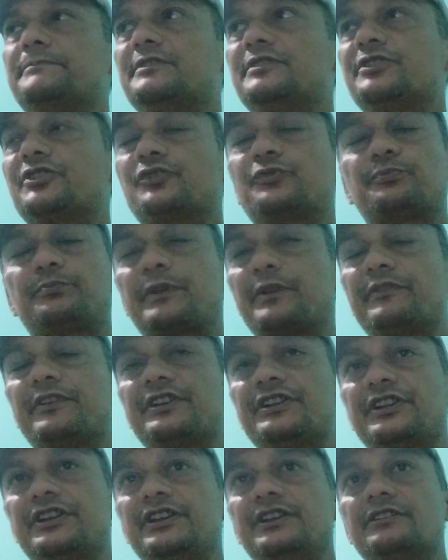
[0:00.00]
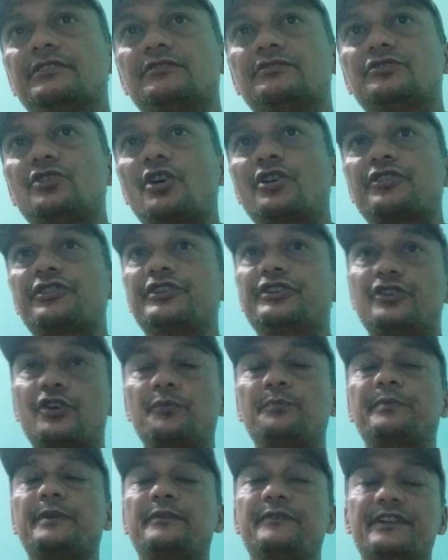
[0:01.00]
this privity, doctrine
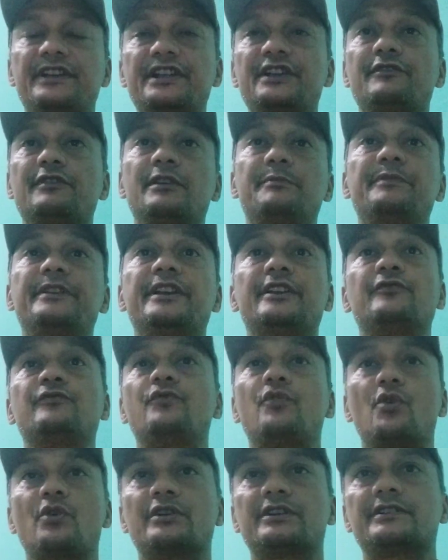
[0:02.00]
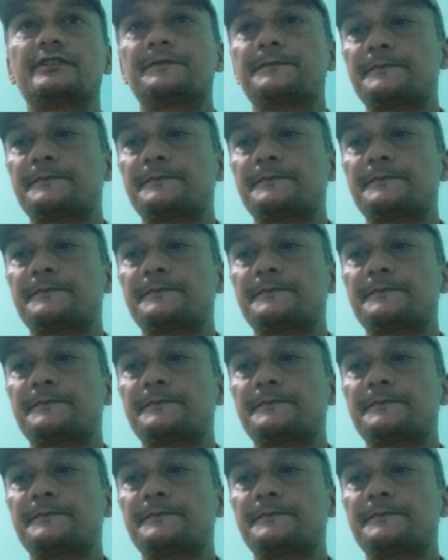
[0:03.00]
of privity will be invoked.